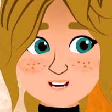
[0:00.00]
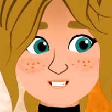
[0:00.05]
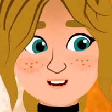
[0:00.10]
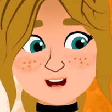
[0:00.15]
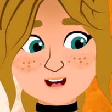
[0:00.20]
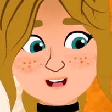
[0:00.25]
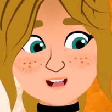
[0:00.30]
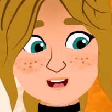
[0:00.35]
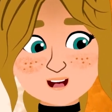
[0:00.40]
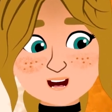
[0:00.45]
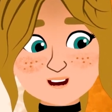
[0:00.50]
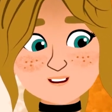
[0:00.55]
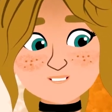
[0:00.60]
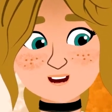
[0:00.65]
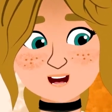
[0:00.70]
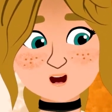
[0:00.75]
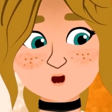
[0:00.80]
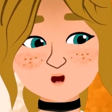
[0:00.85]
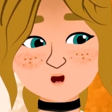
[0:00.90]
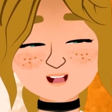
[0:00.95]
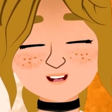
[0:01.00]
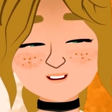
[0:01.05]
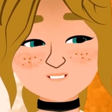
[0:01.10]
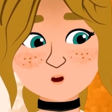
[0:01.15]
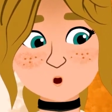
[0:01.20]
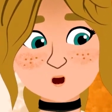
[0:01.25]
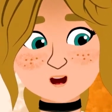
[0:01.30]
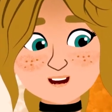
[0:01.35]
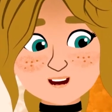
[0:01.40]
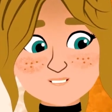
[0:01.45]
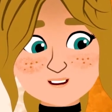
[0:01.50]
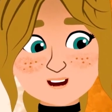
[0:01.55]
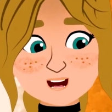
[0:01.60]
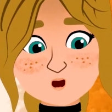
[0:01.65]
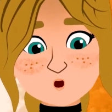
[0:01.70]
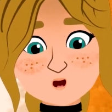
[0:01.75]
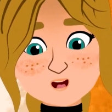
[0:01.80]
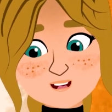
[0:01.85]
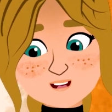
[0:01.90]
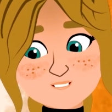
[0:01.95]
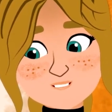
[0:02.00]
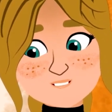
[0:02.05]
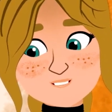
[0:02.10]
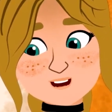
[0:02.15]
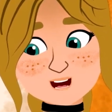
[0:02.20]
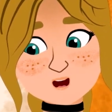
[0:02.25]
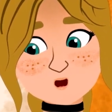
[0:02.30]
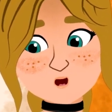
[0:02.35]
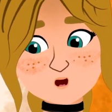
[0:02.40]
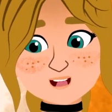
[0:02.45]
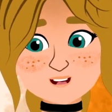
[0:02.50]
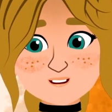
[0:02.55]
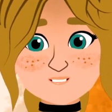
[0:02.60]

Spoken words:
up my mind to prove or disprove it once and for